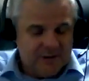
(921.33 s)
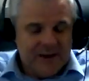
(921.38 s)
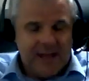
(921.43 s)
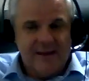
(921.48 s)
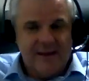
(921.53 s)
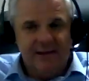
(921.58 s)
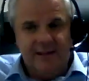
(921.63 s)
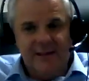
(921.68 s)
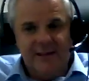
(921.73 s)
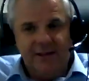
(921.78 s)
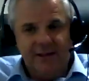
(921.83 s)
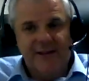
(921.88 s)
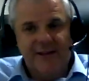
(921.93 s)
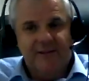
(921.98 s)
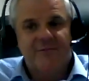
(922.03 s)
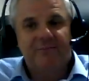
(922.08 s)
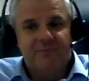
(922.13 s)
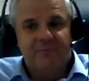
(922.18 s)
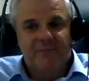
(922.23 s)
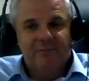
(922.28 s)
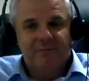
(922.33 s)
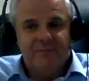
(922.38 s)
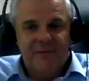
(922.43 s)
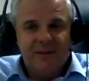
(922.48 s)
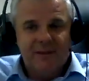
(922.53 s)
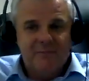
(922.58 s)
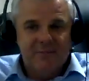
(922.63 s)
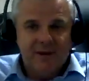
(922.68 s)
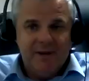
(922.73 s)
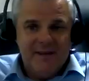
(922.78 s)

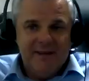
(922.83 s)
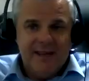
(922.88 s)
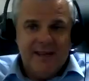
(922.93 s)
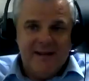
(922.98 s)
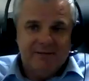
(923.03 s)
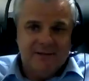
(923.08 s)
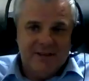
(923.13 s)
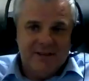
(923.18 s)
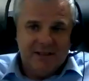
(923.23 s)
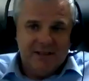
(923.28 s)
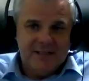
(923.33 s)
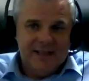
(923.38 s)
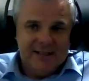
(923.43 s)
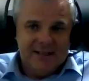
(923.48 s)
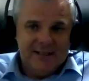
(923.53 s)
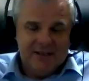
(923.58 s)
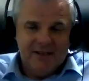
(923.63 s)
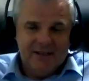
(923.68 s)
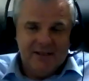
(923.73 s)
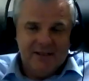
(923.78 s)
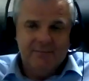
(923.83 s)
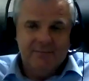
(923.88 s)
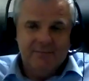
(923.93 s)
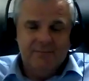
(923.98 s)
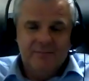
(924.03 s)
they've been there and done it, and